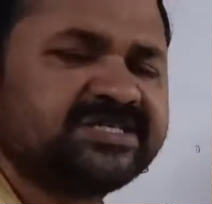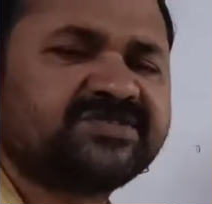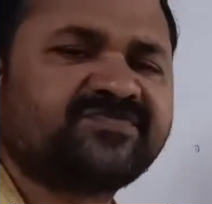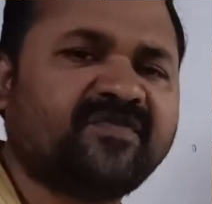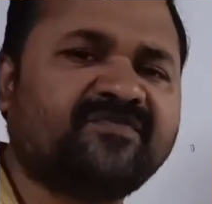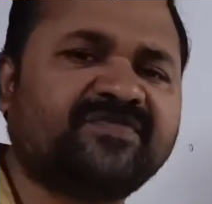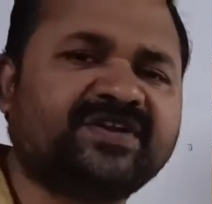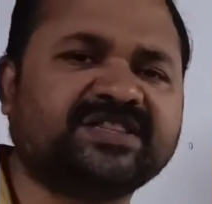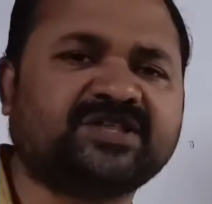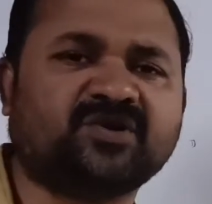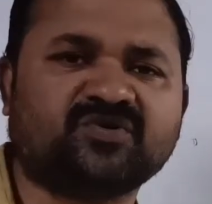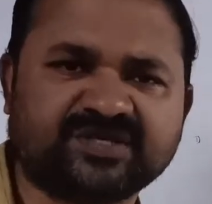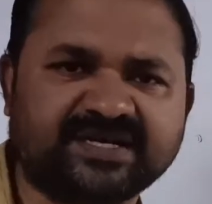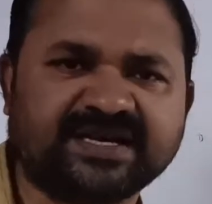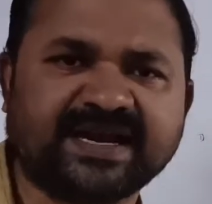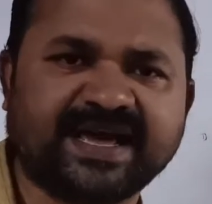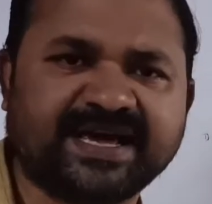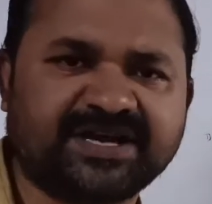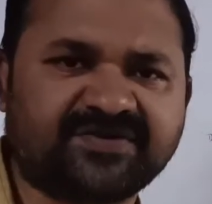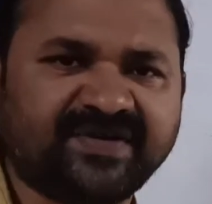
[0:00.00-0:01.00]
is
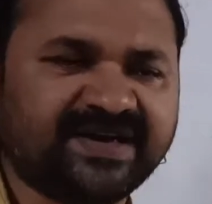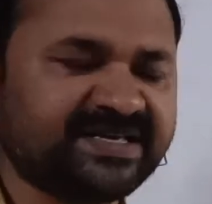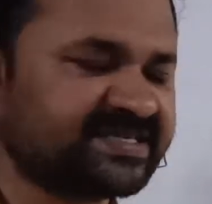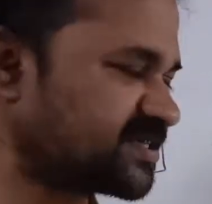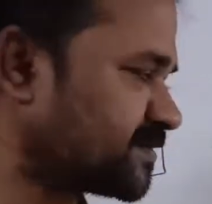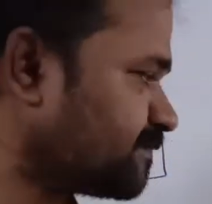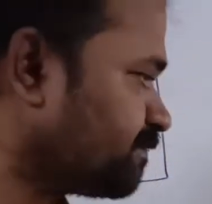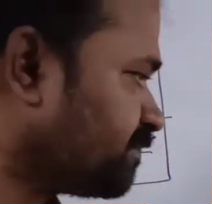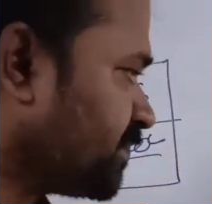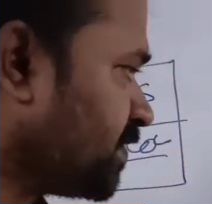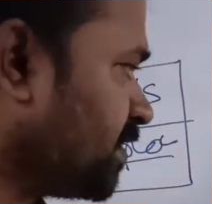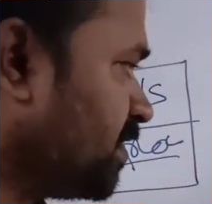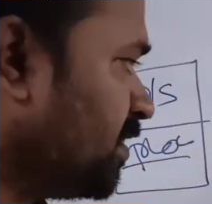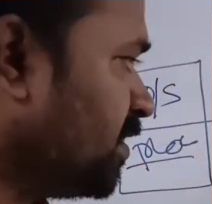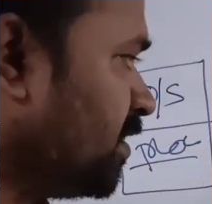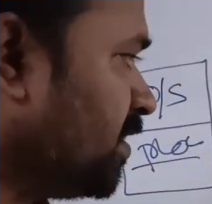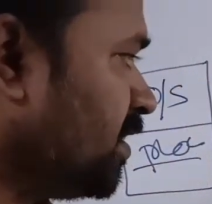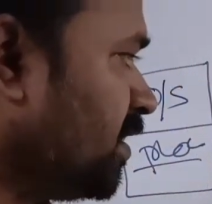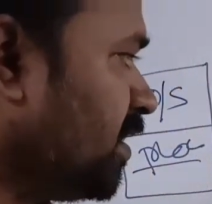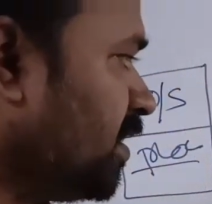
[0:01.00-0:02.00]
50,000, likewise.
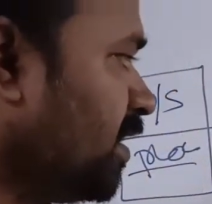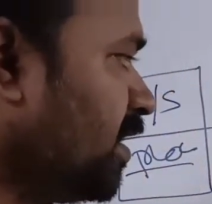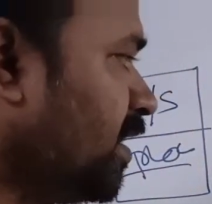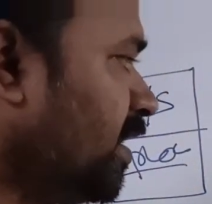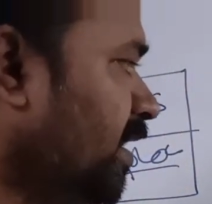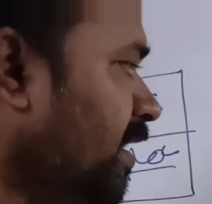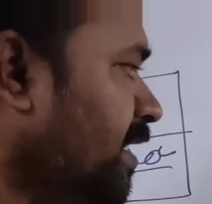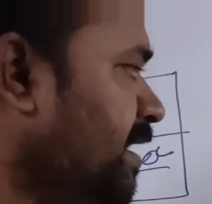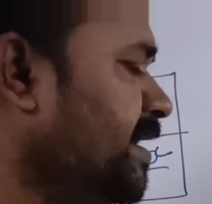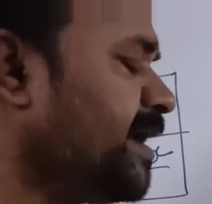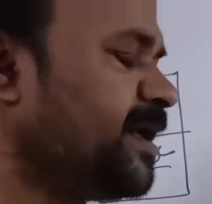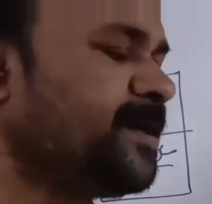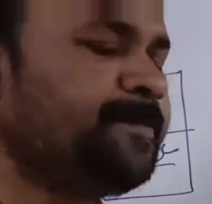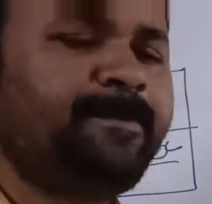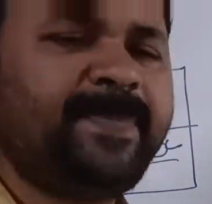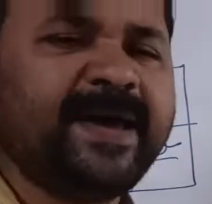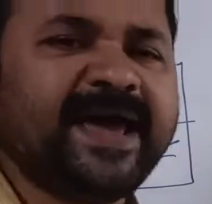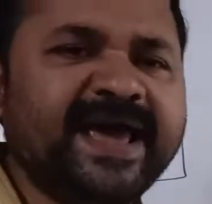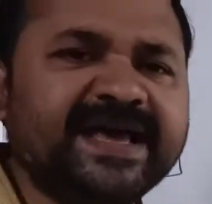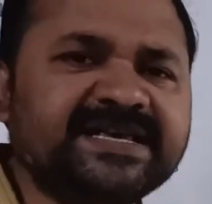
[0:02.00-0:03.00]

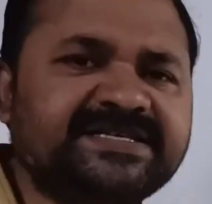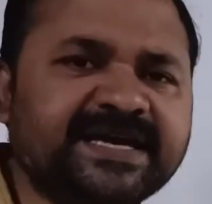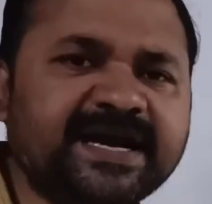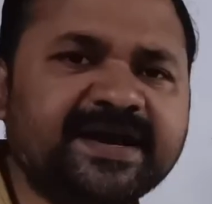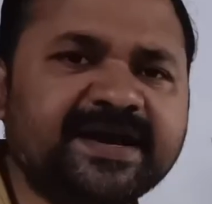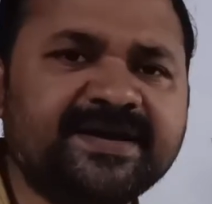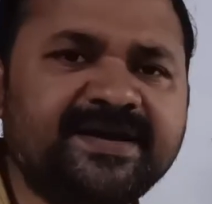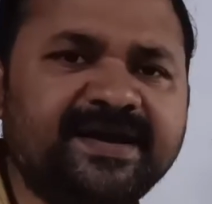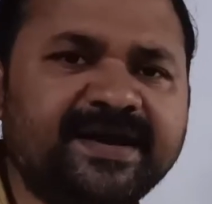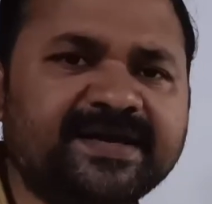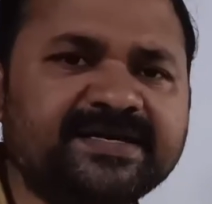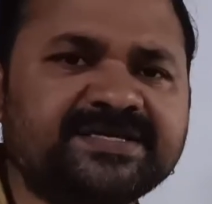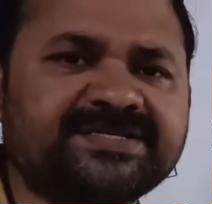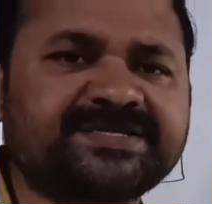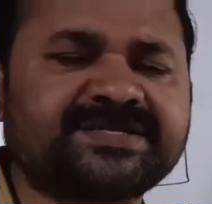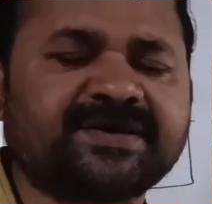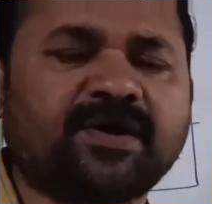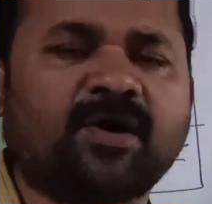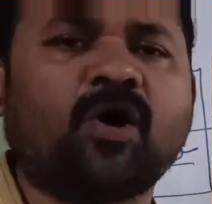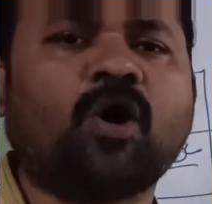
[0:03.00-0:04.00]
Here base
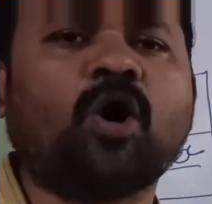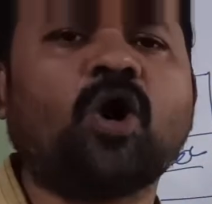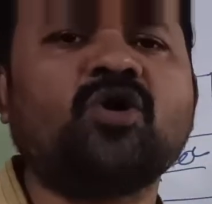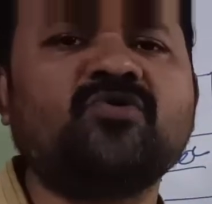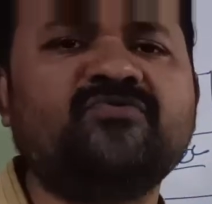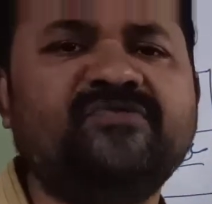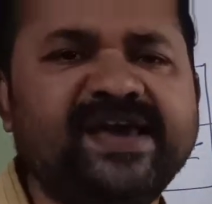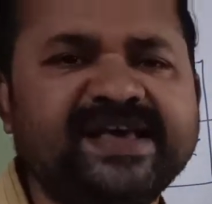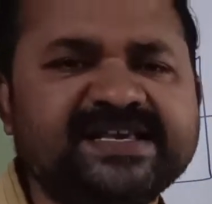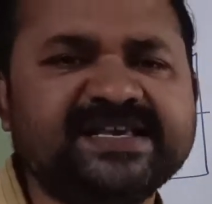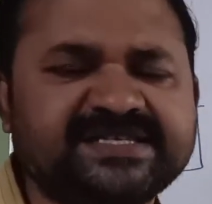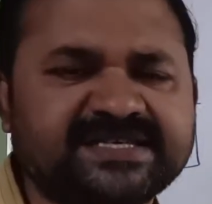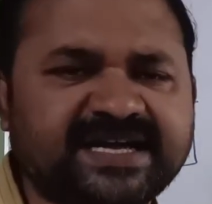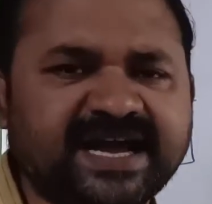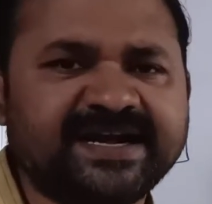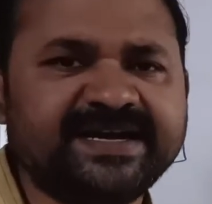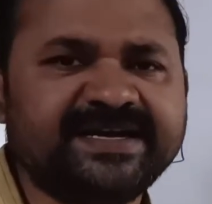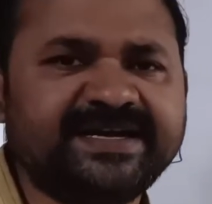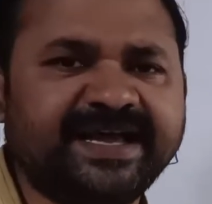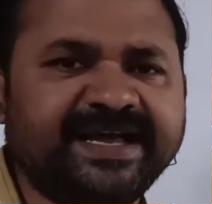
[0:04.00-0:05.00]
address always
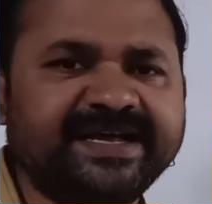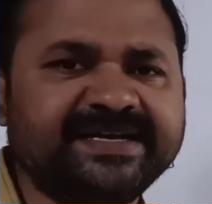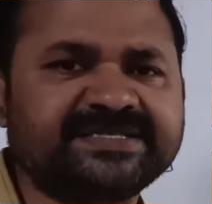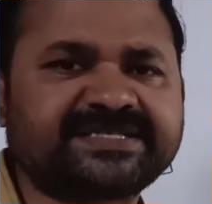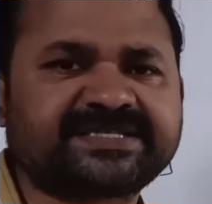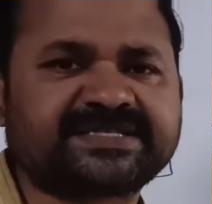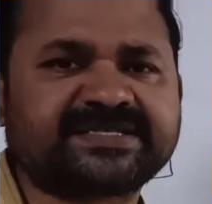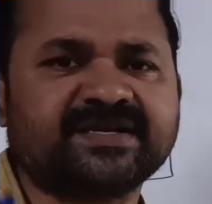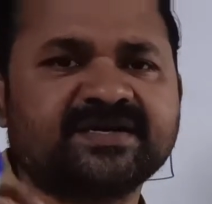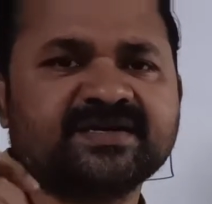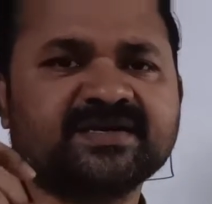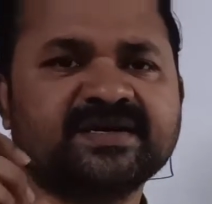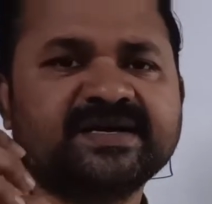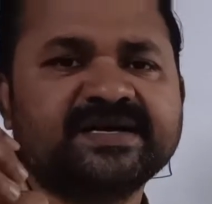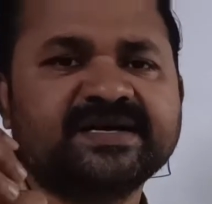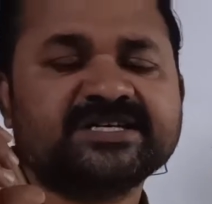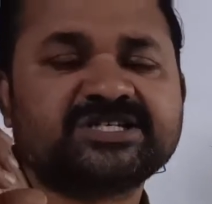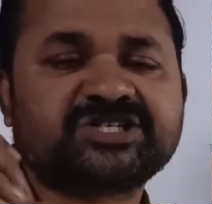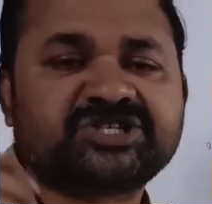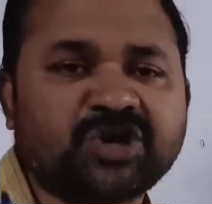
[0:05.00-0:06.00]
contains
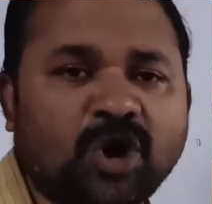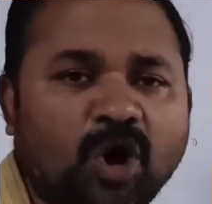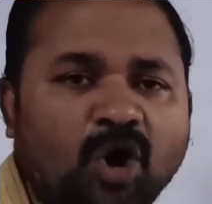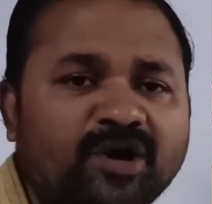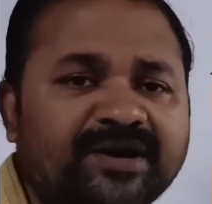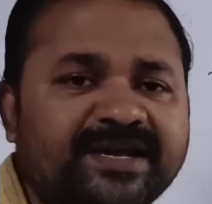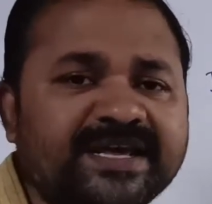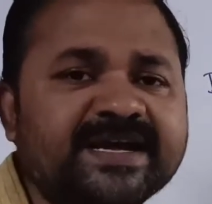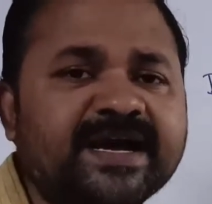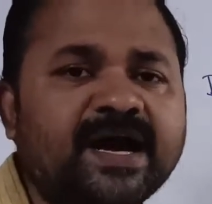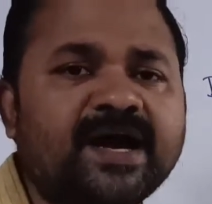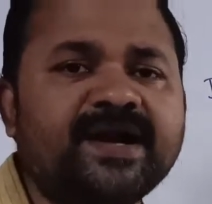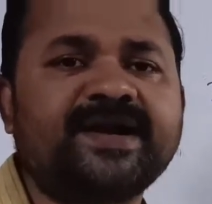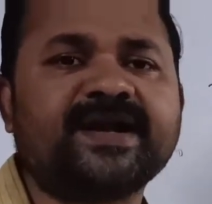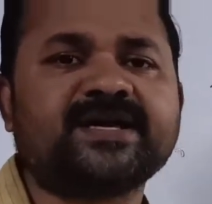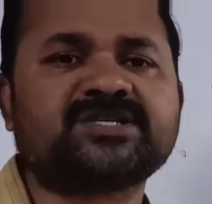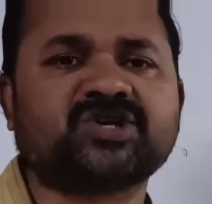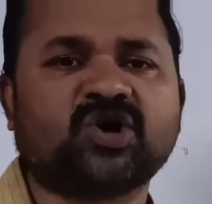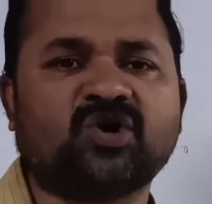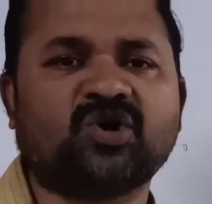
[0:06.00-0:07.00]
starting
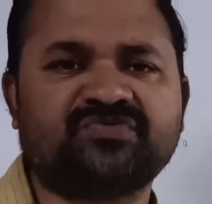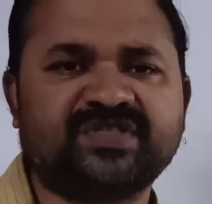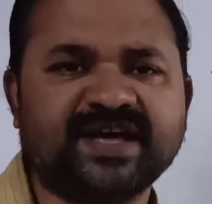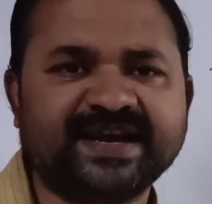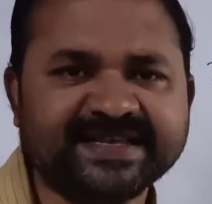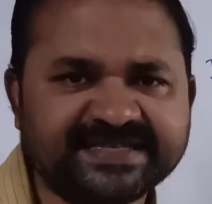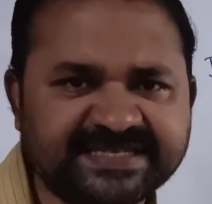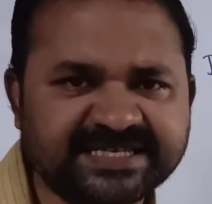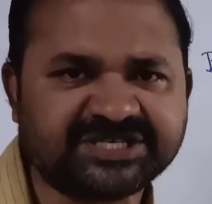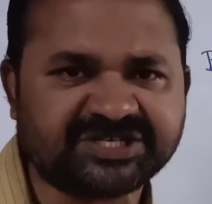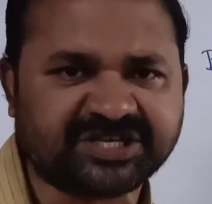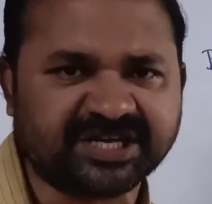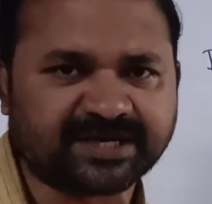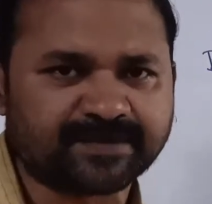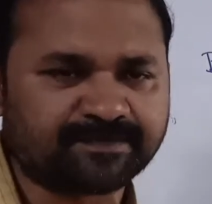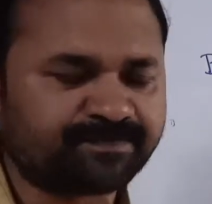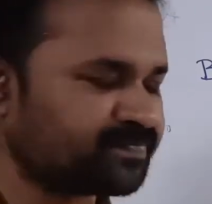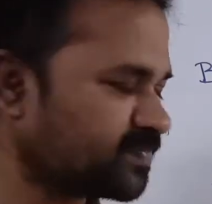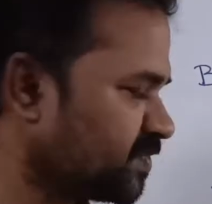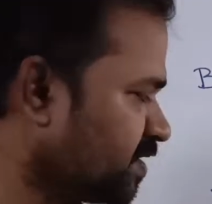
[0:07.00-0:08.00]
address of the register.
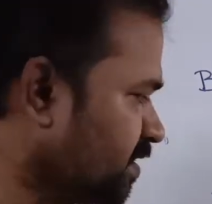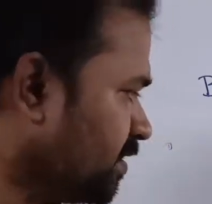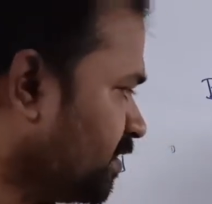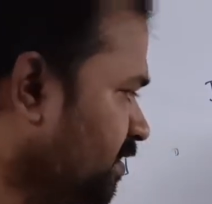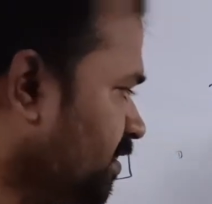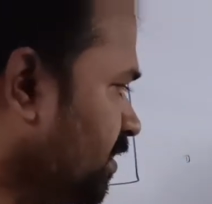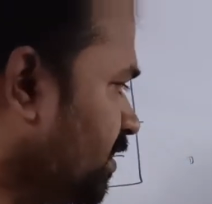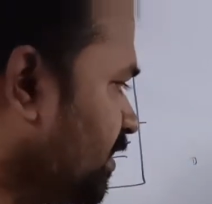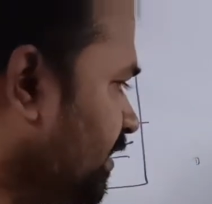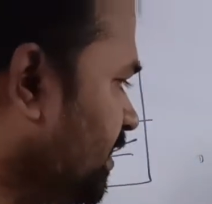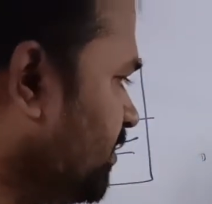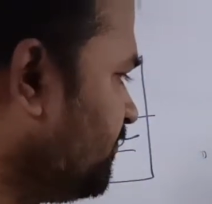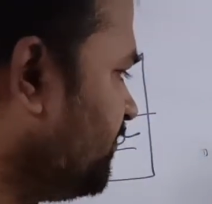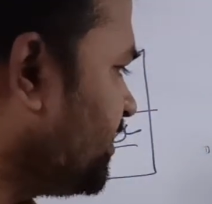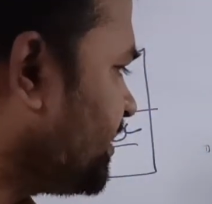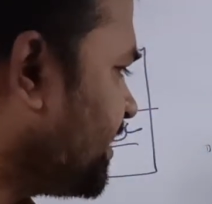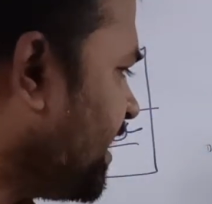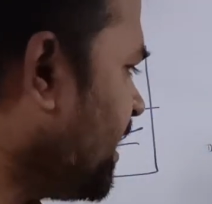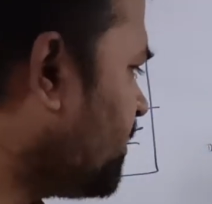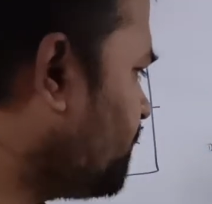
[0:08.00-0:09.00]
If
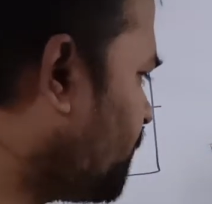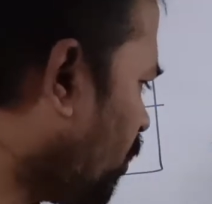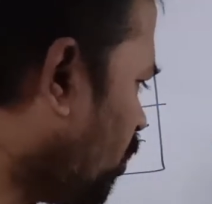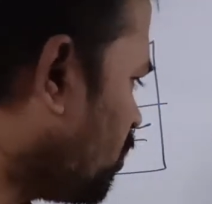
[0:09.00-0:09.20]
we take